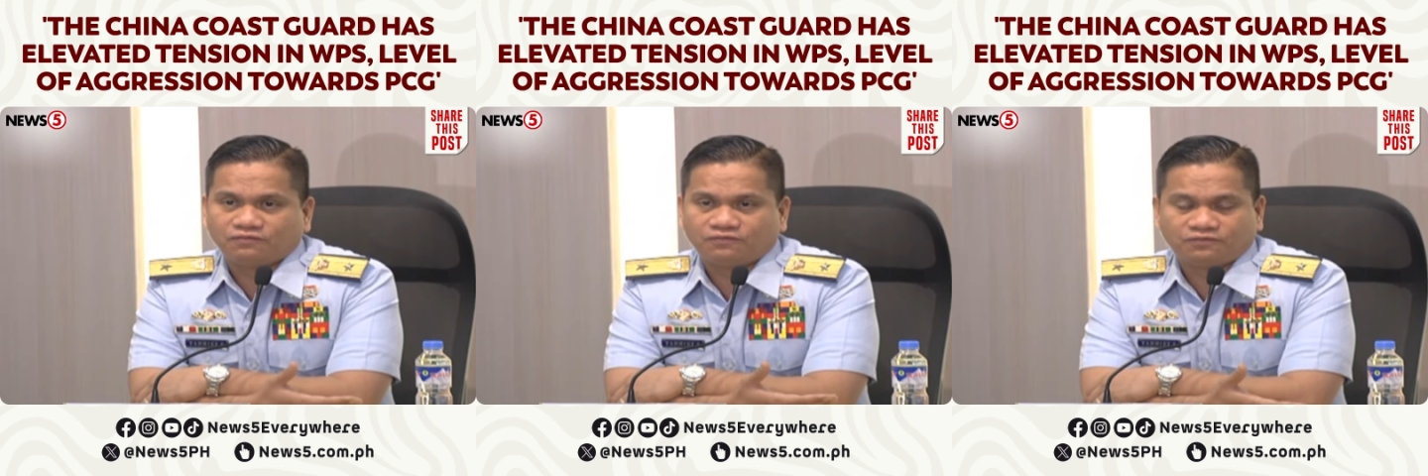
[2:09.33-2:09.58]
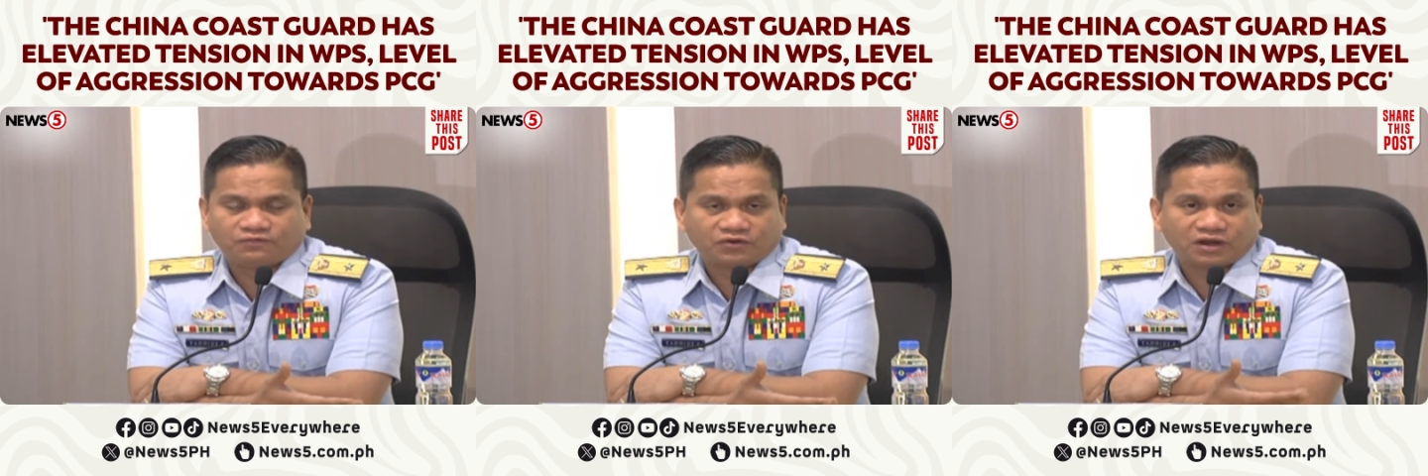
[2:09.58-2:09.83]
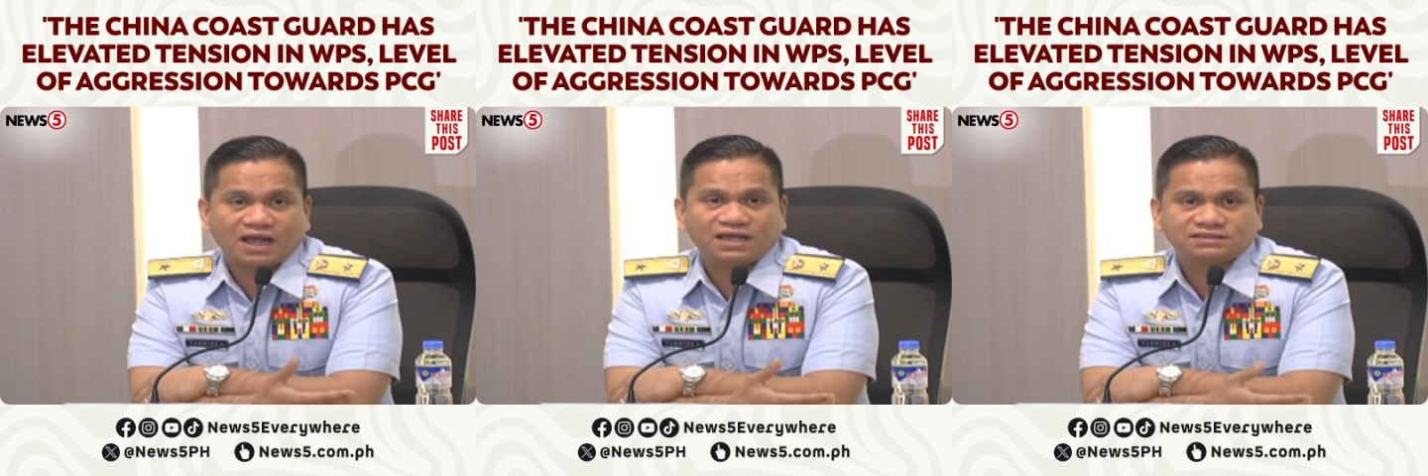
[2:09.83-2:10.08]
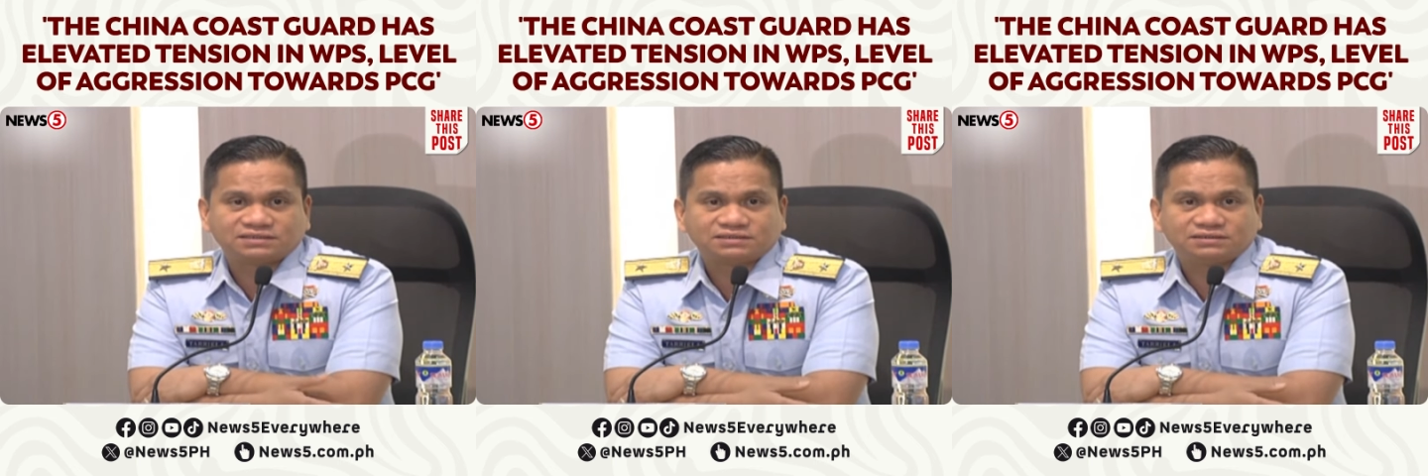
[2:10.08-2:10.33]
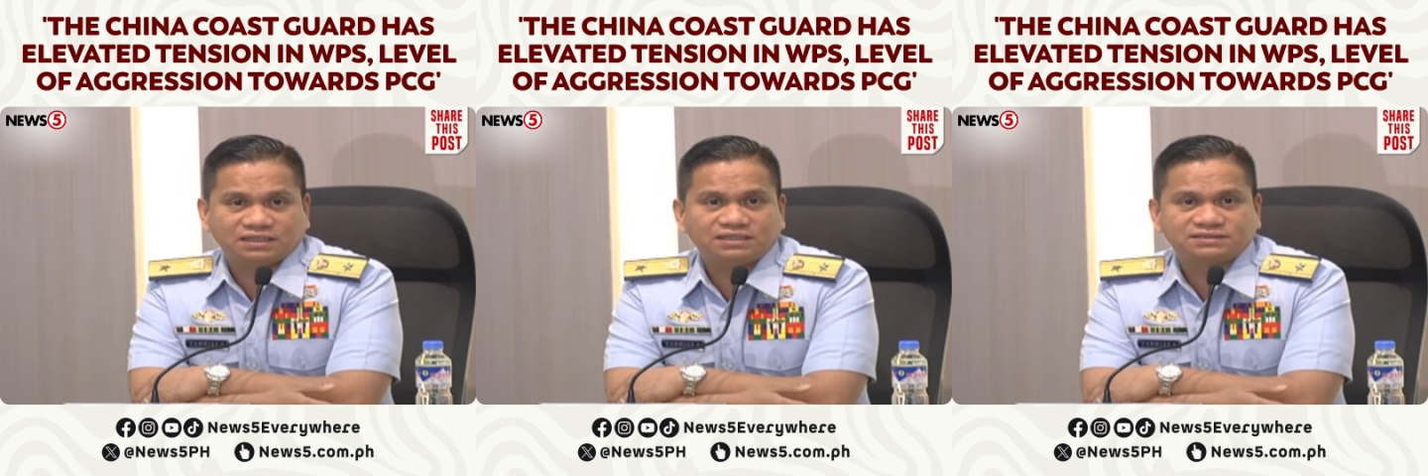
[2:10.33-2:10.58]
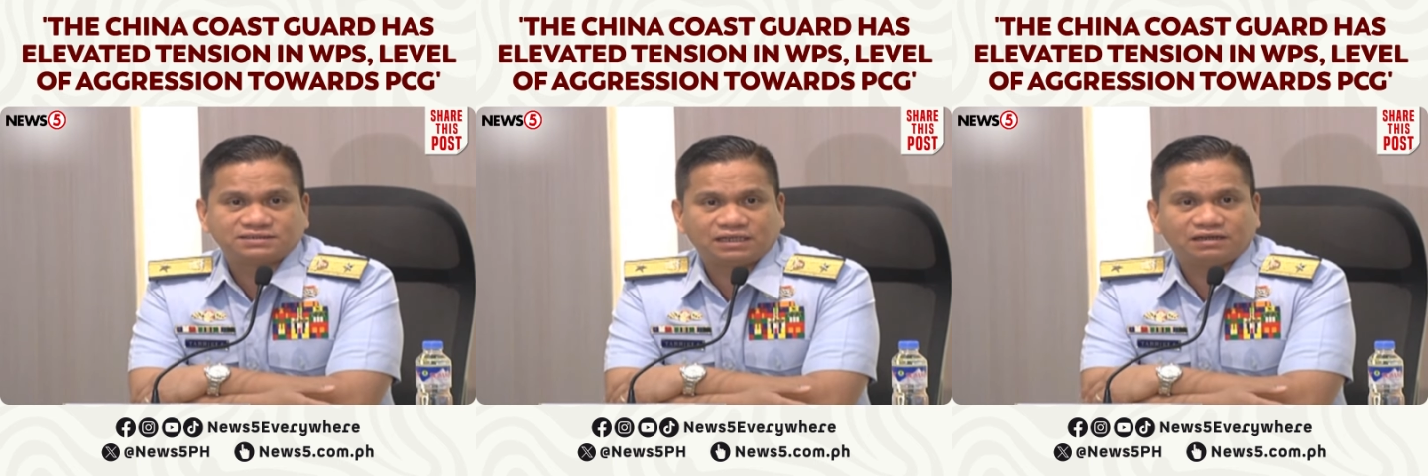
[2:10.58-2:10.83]
for us,
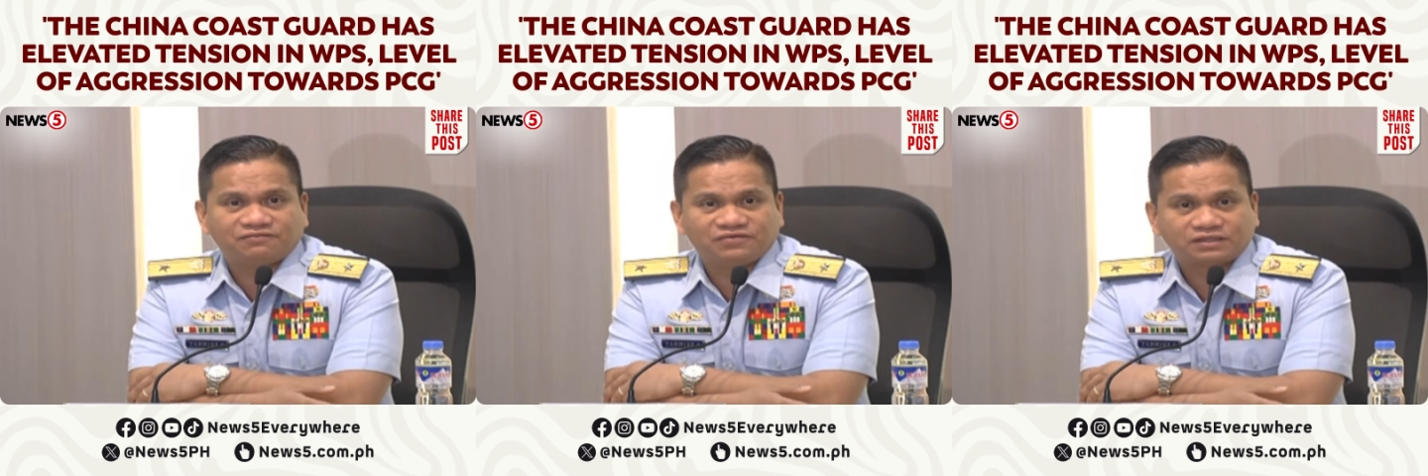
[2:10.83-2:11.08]
this is still a